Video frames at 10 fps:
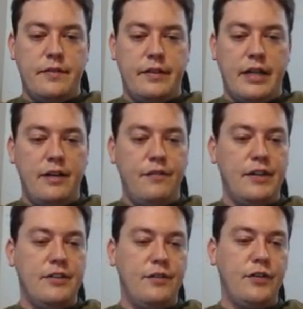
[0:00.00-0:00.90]
kind of
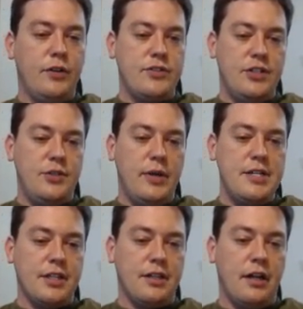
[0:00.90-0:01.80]
in a difficult
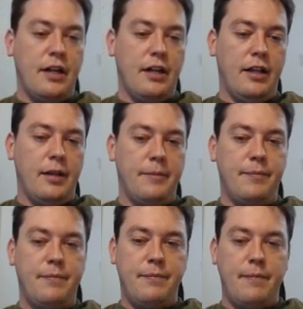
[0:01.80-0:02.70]
situation.
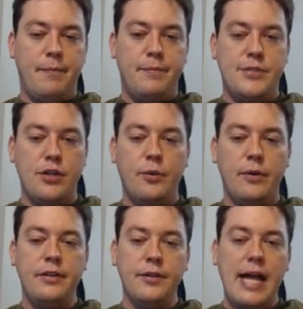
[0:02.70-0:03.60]

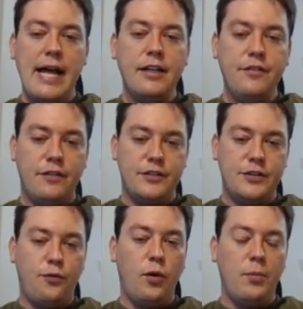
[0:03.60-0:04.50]
So the lack of a
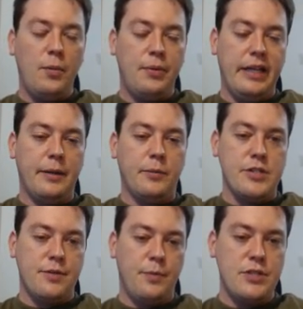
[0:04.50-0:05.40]
formal plan
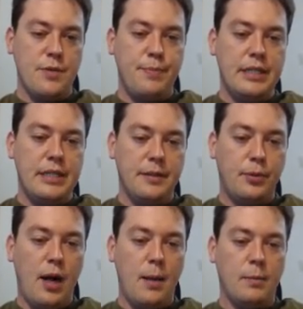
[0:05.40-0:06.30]
was a big
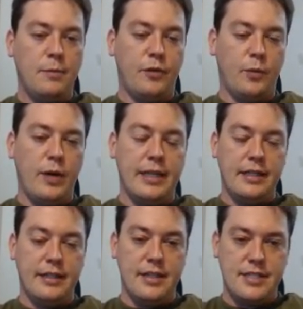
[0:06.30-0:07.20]
problem for
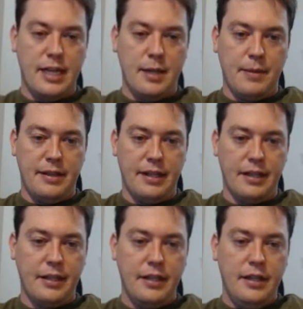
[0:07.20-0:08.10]
white in this game, I
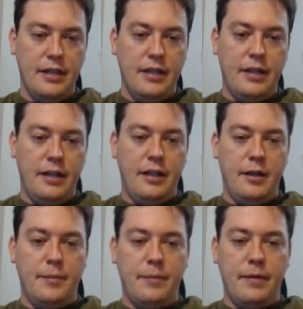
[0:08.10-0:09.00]
think.
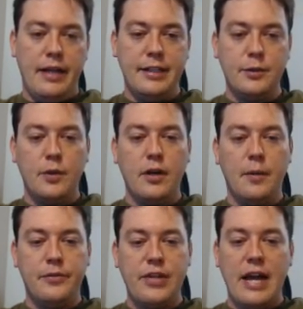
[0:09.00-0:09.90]
I think there
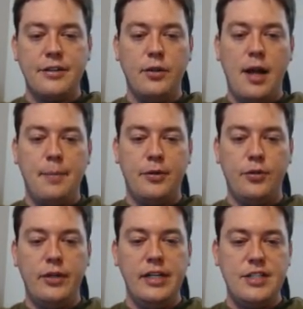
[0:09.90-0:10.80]
were tactical
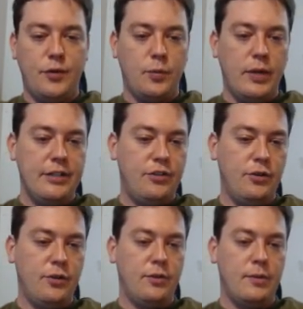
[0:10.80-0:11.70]
opportunities for white
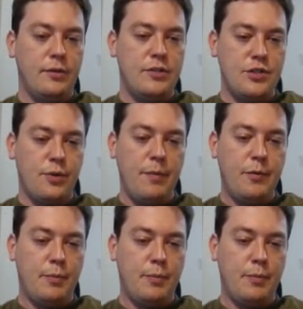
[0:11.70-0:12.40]
to disrupt